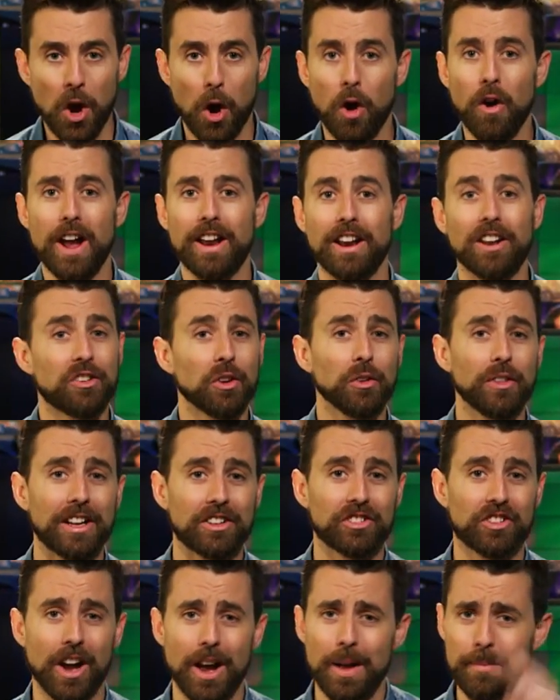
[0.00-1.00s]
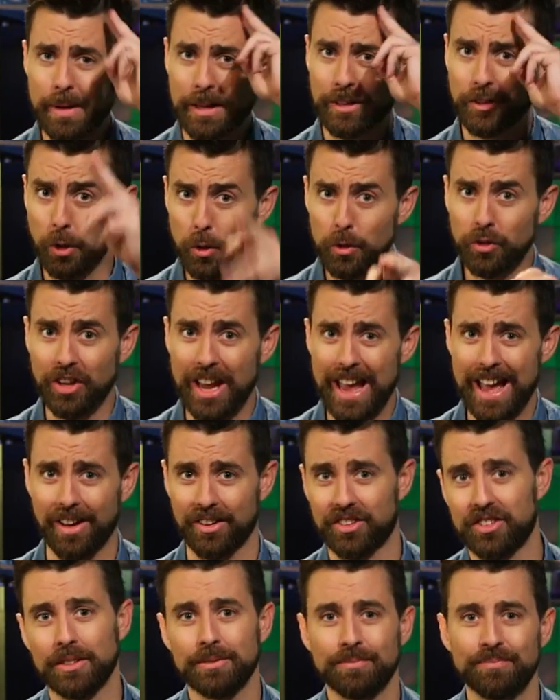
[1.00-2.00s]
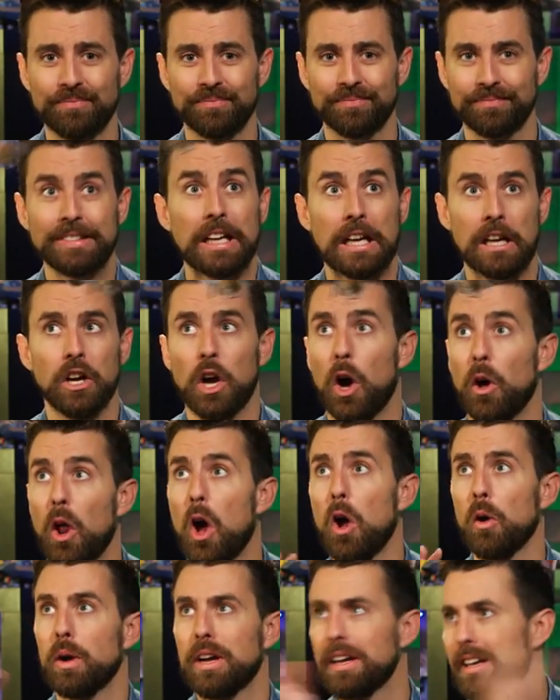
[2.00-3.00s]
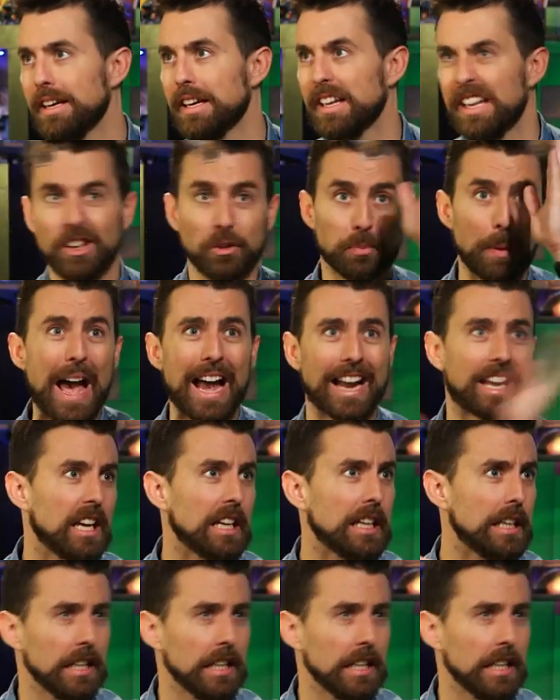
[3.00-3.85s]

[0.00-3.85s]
All right, until next time, Goose out. Oh no, he's back.